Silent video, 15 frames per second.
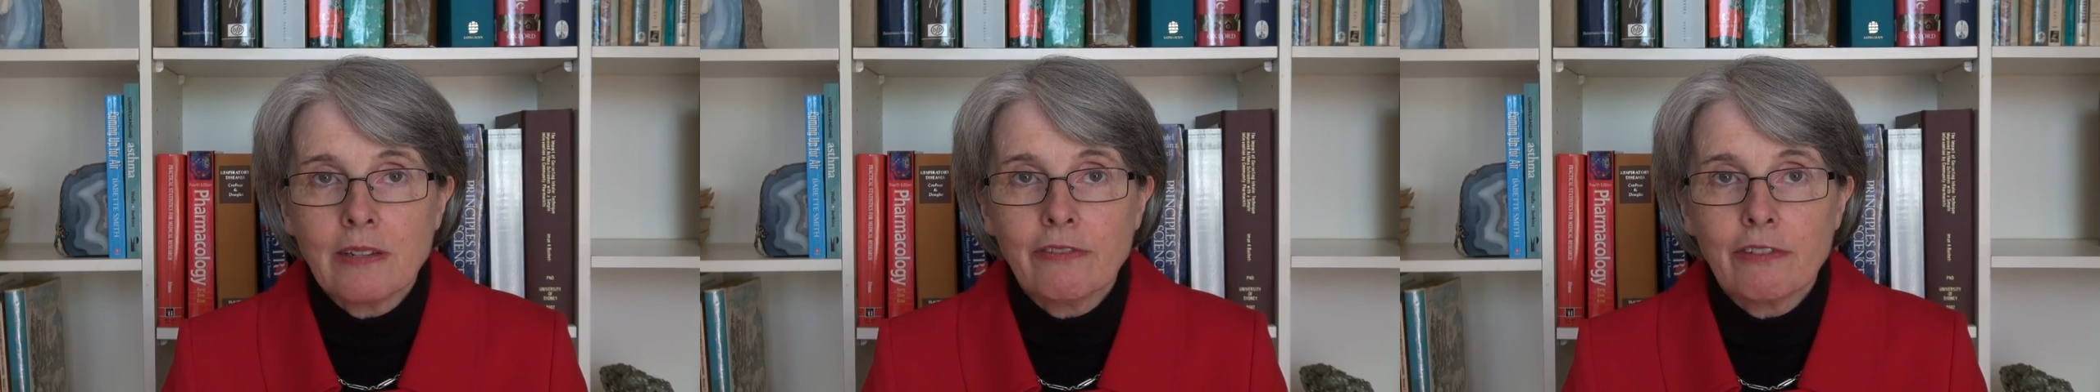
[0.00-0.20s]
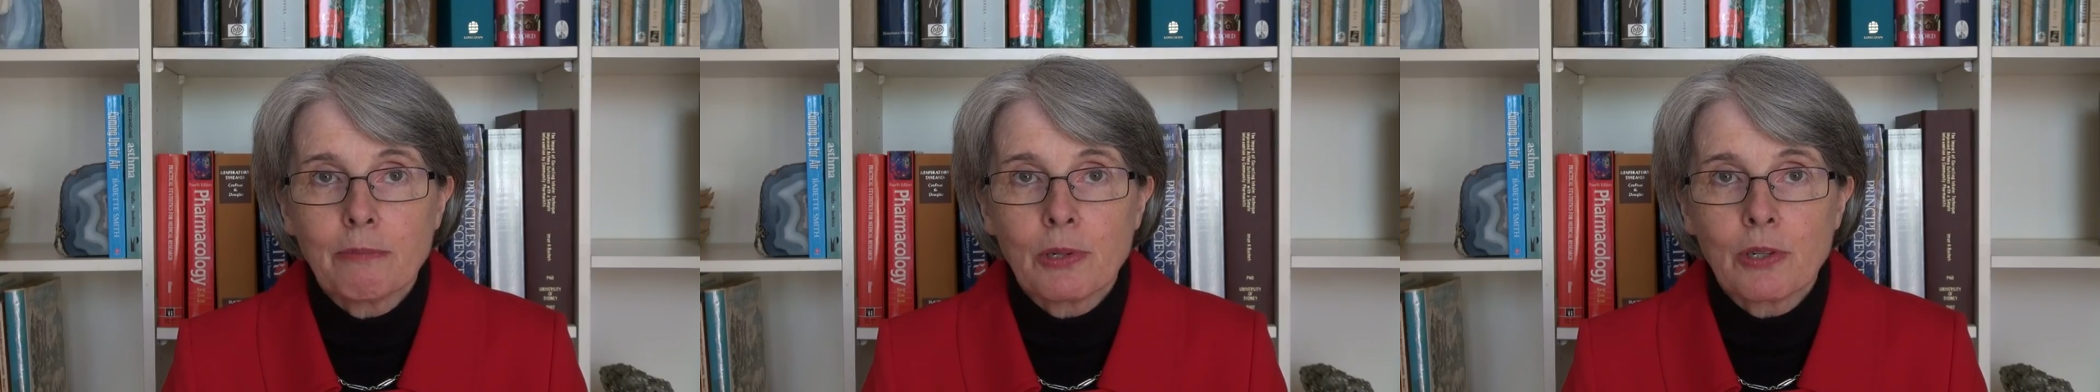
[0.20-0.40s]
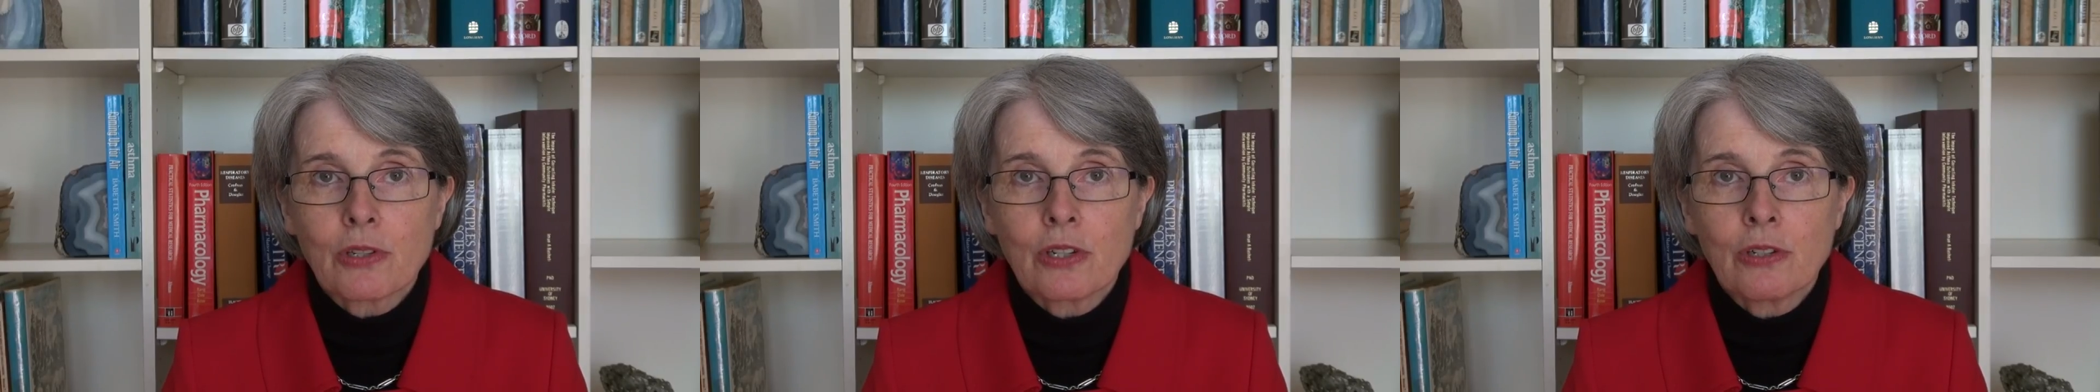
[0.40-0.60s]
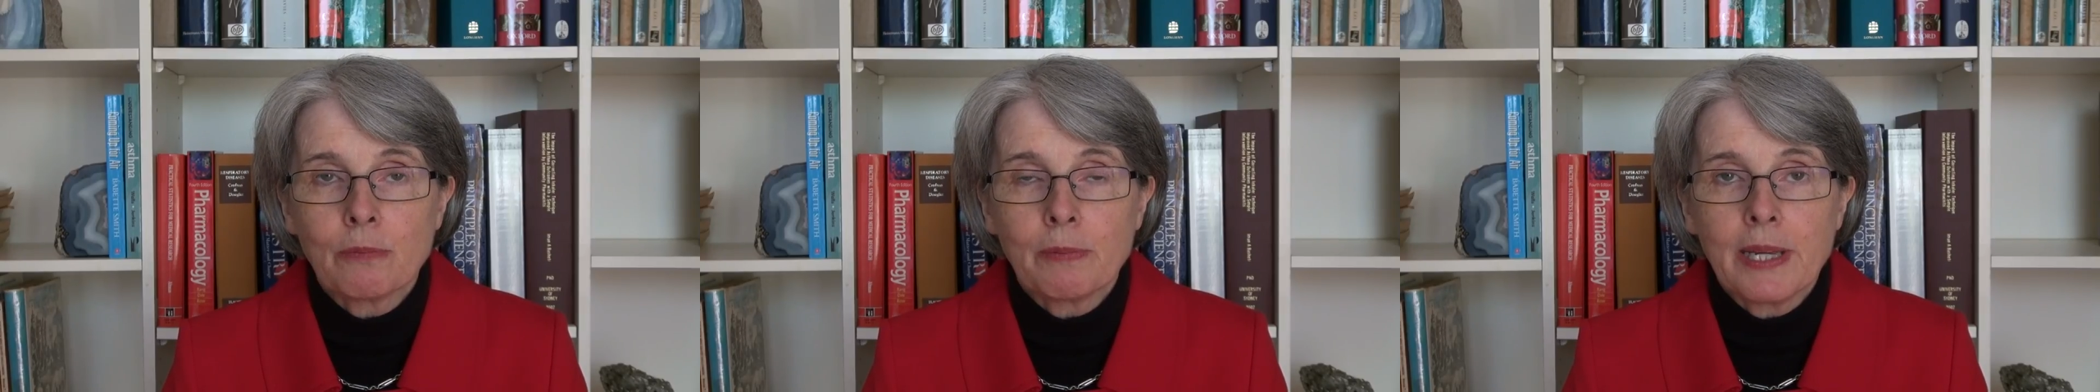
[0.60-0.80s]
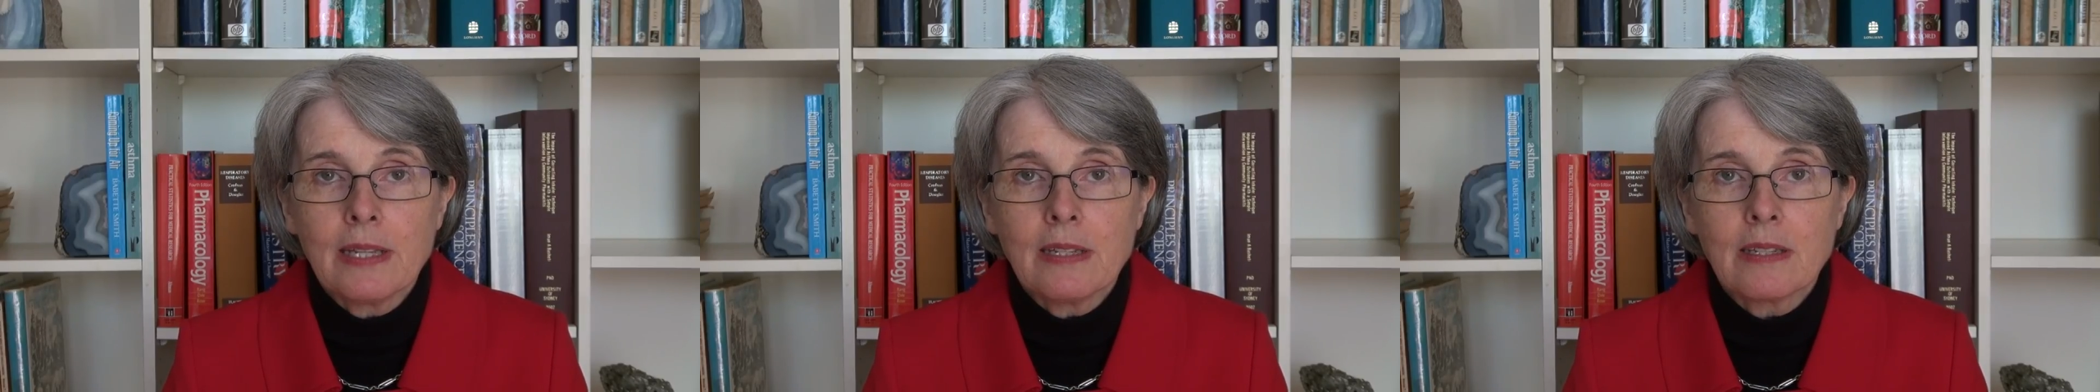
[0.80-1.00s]
for personal
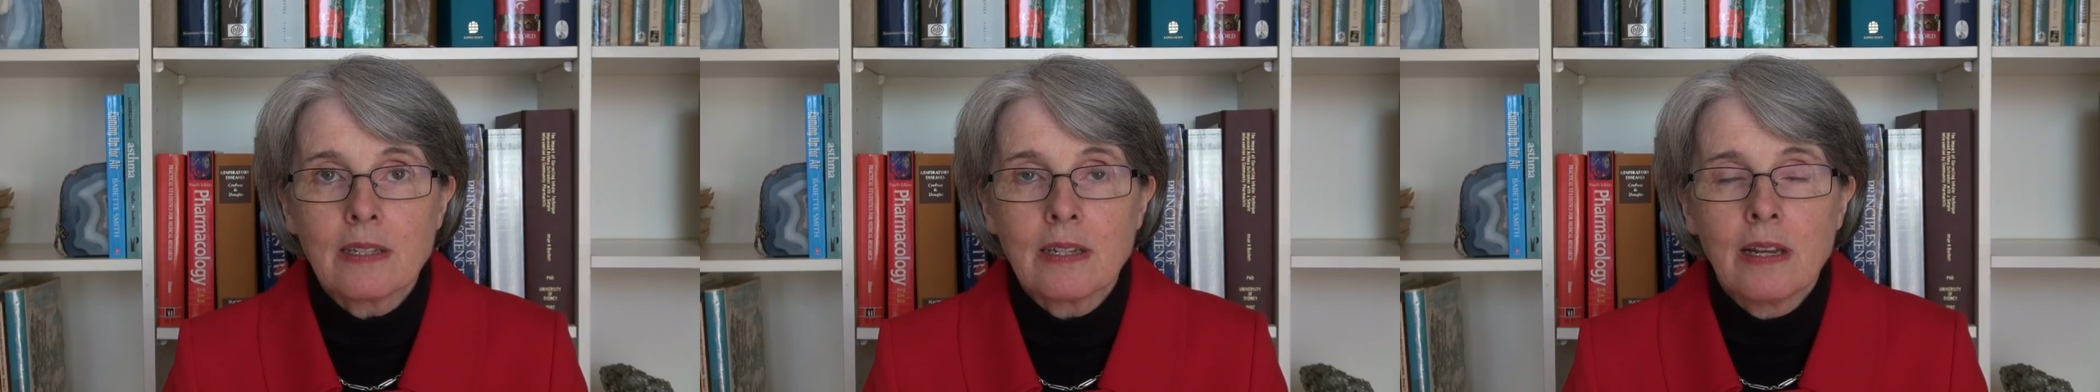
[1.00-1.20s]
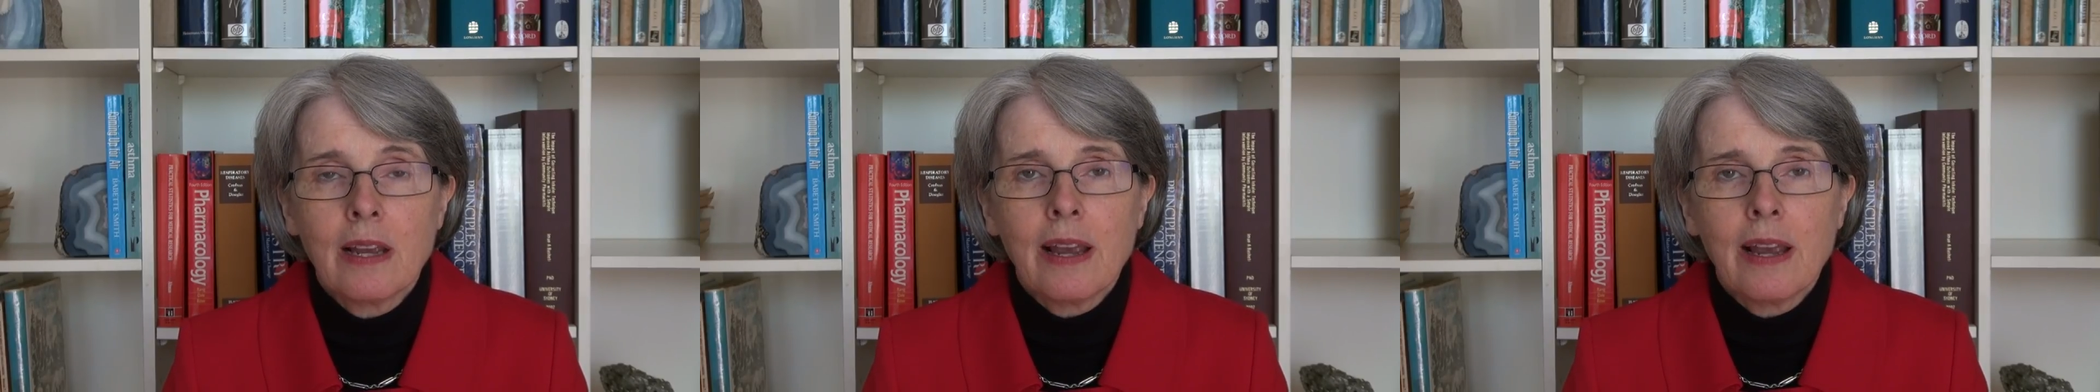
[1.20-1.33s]
best,